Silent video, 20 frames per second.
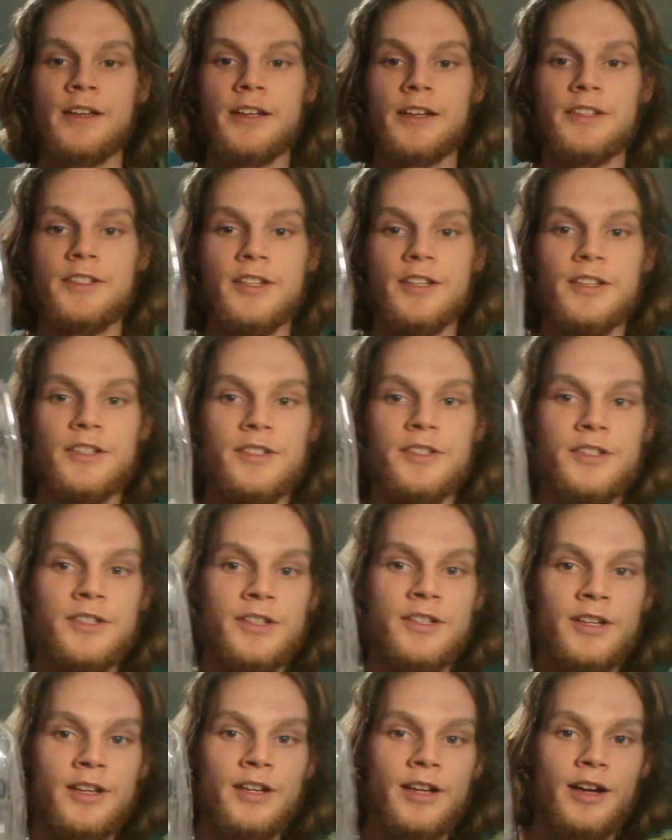It says,
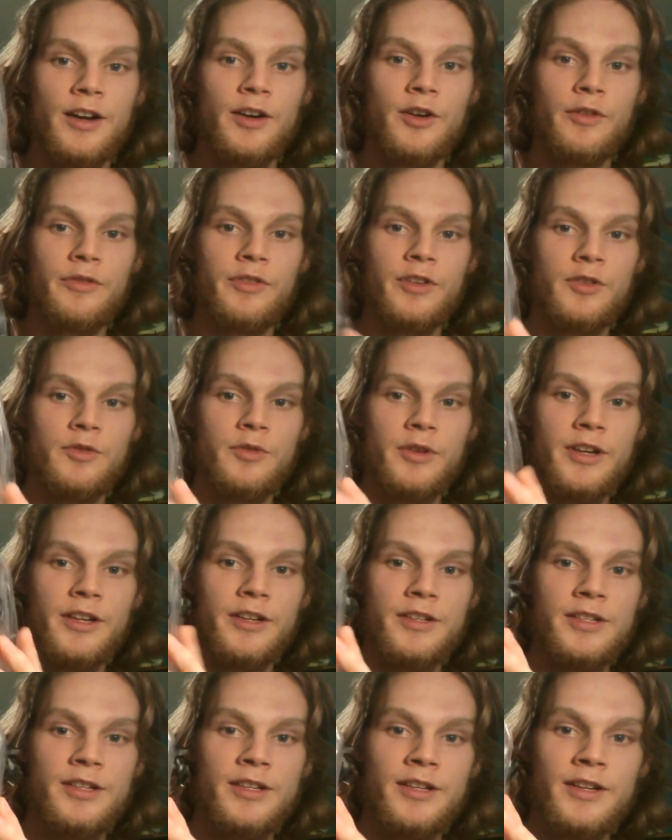I don't know if you can read
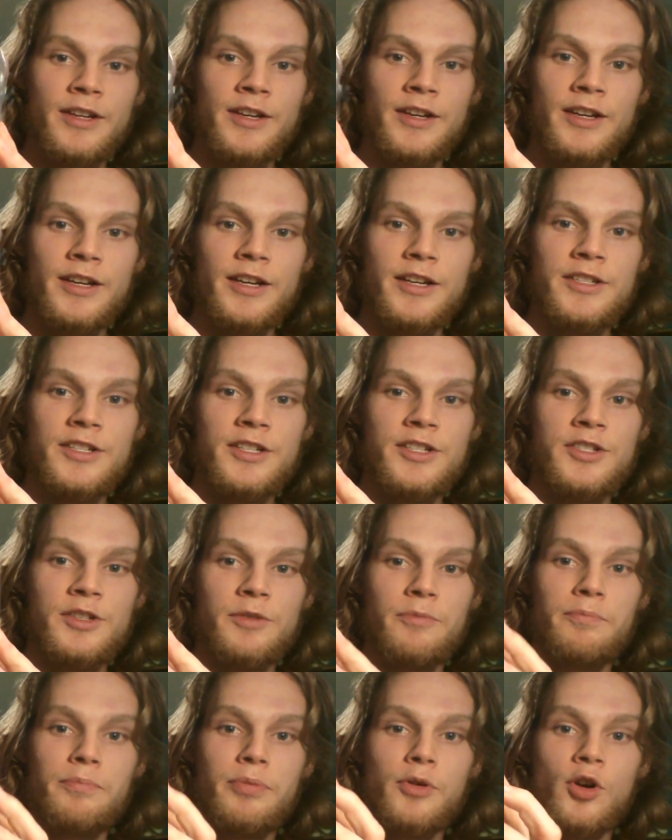it. It says
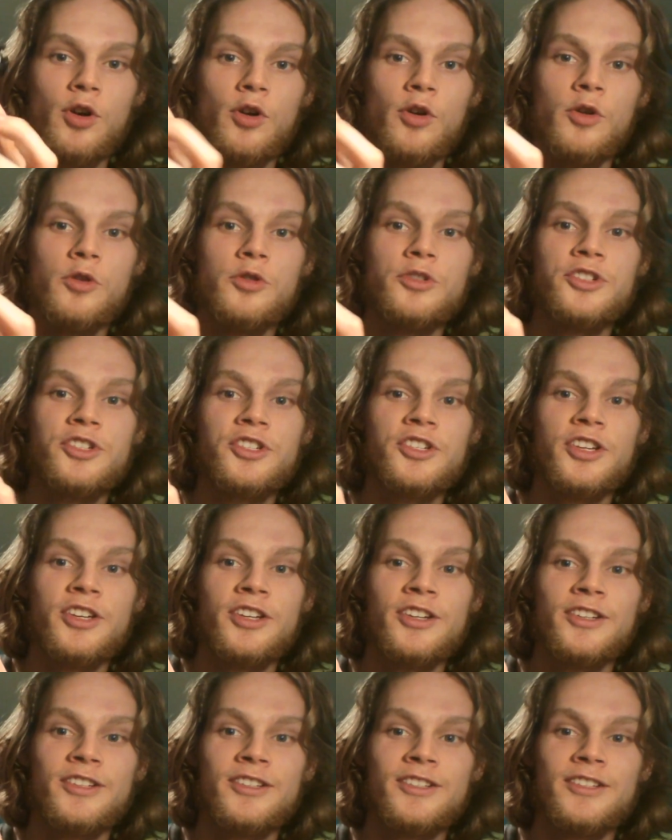
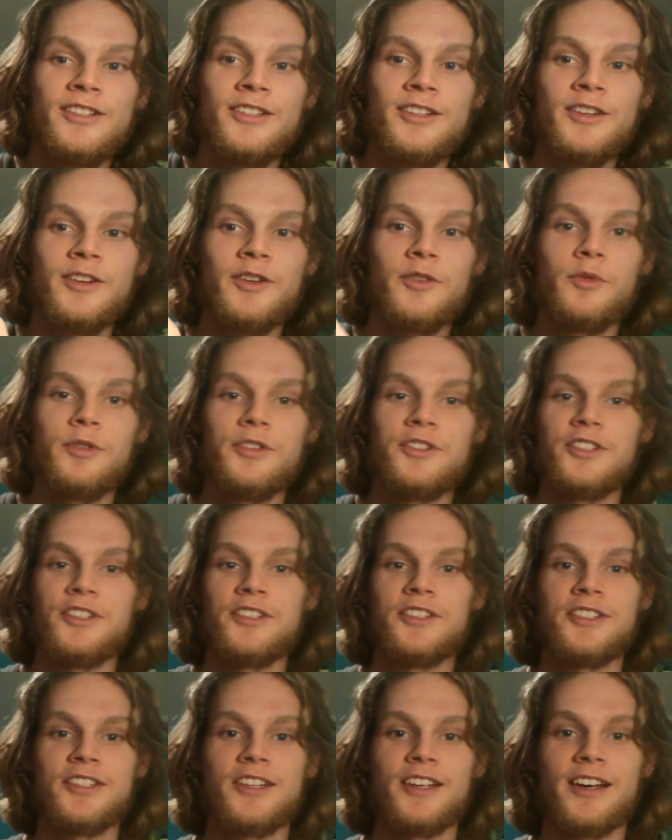Prost, which
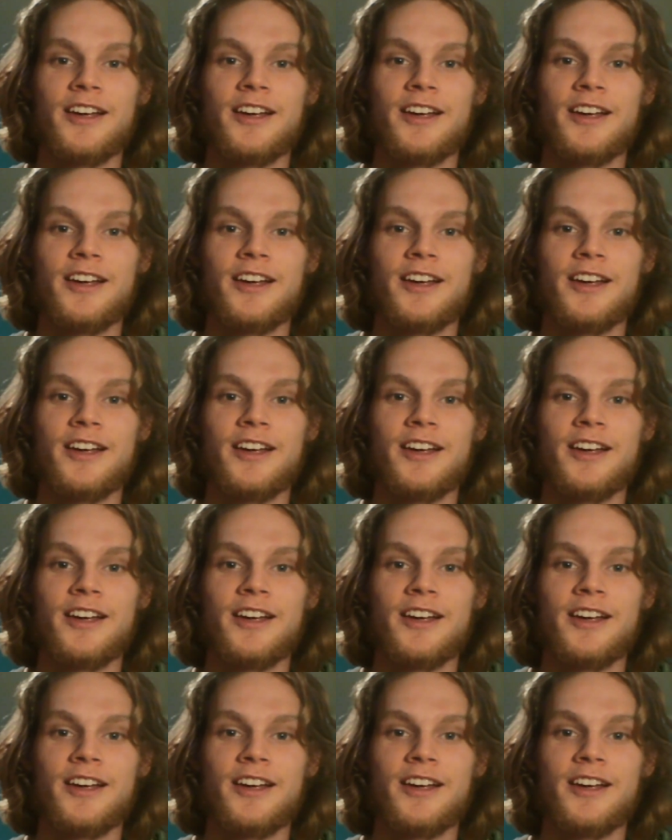is